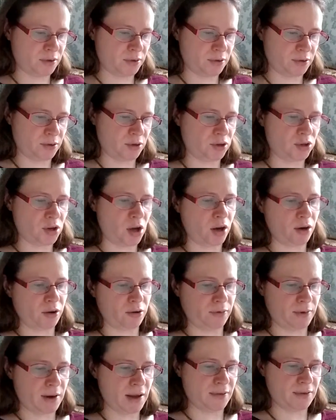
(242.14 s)
their
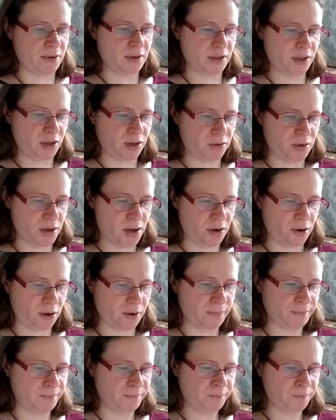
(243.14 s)
daughter Raven a year
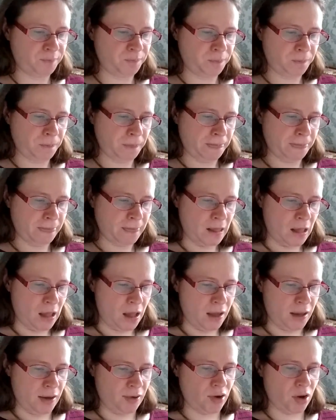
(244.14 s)
later. He